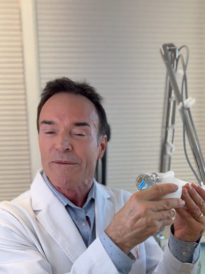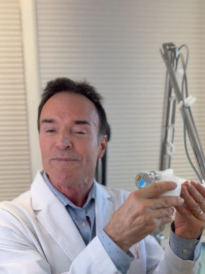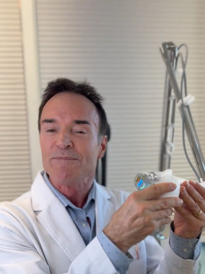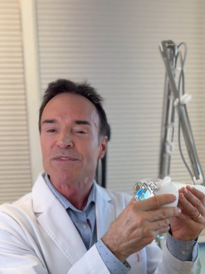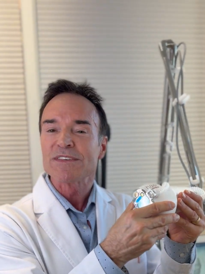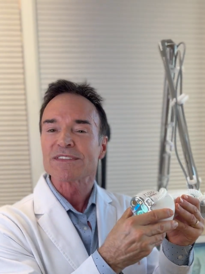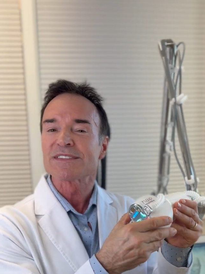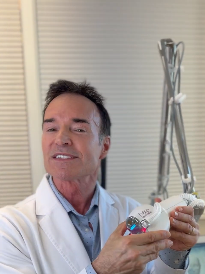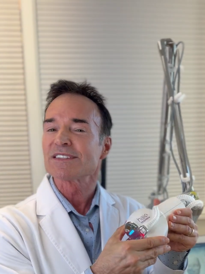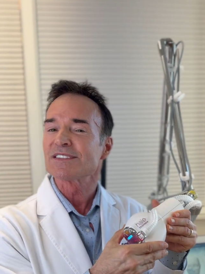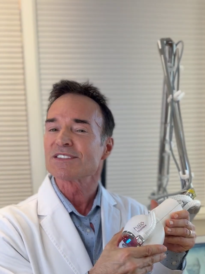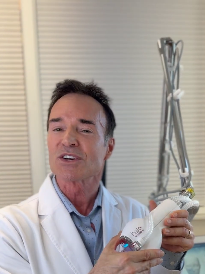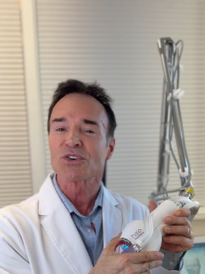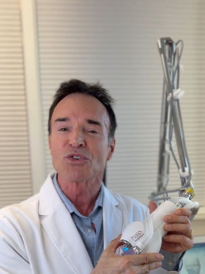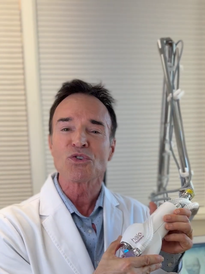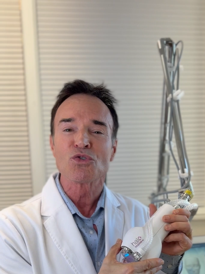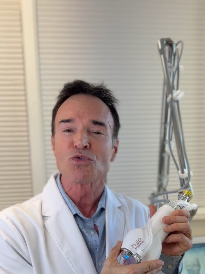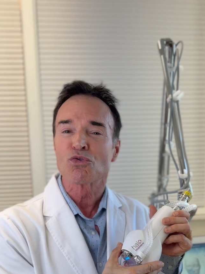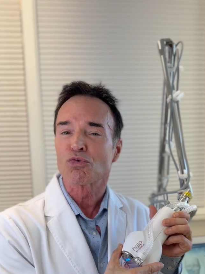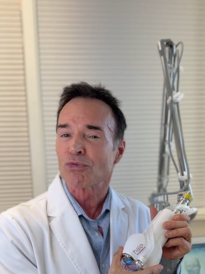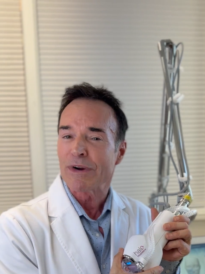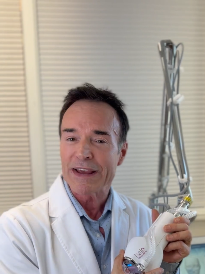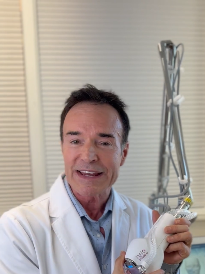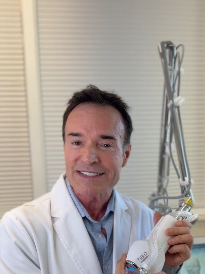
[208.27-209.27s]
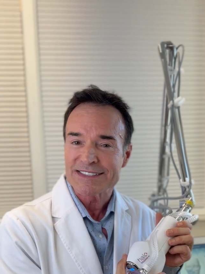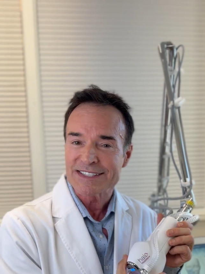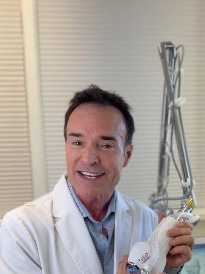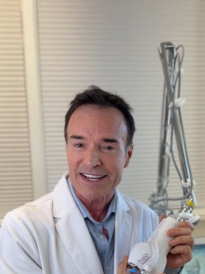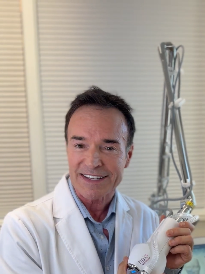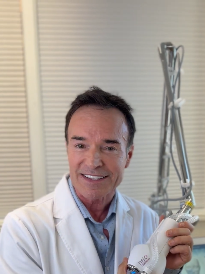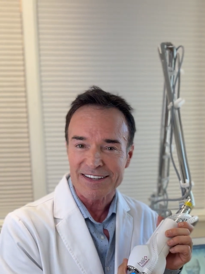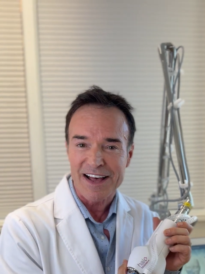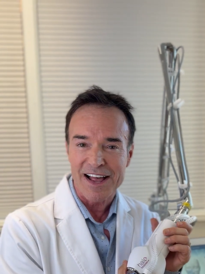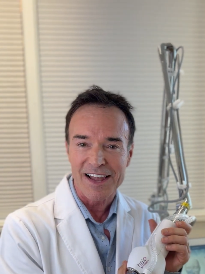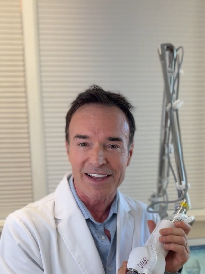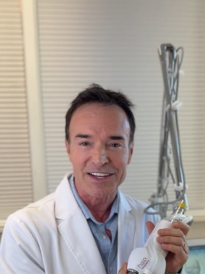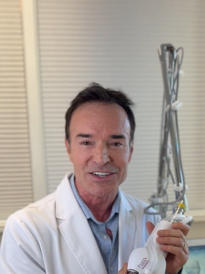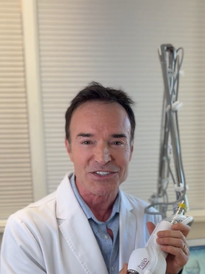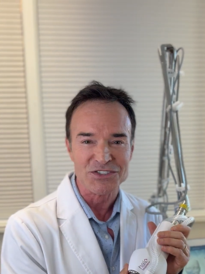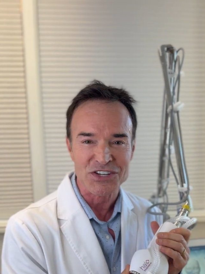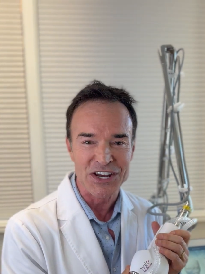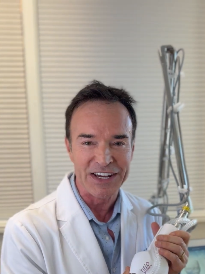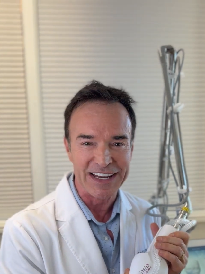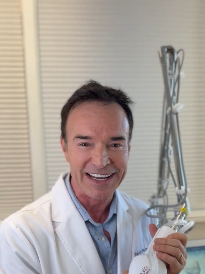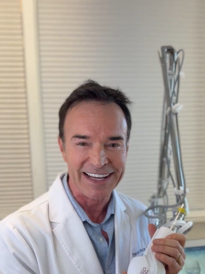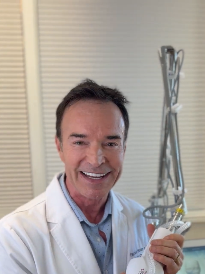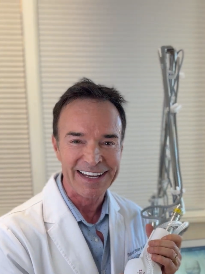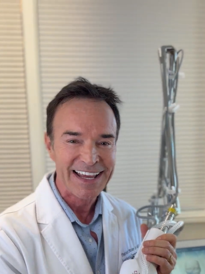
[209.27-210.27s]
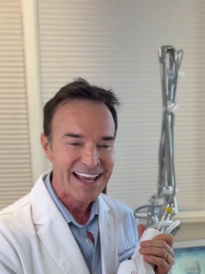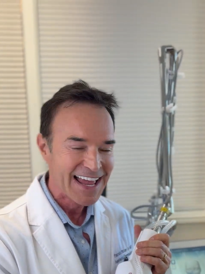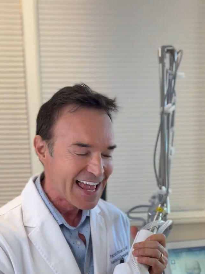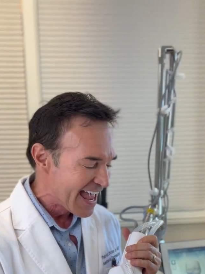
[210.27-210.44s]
this is a great technology,